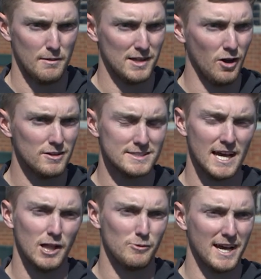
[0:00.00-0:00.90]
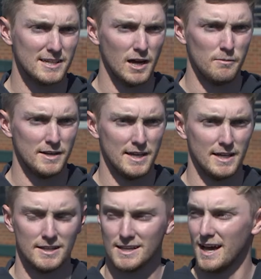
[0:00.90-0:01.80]
I mean all the talent we had coming
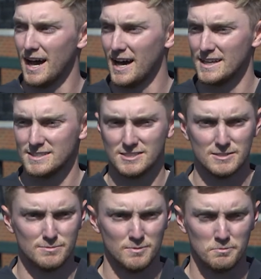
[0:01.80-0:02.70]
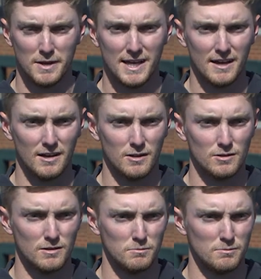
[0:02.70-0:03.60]
in, the guys, and just being a
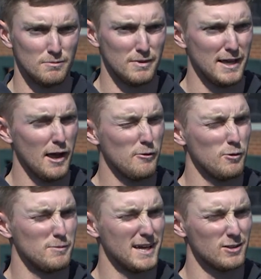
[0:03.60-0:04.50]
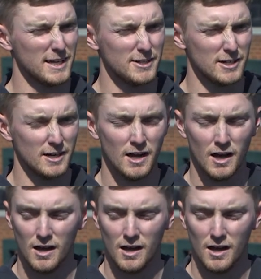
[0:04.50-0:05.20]
be able to be a leader.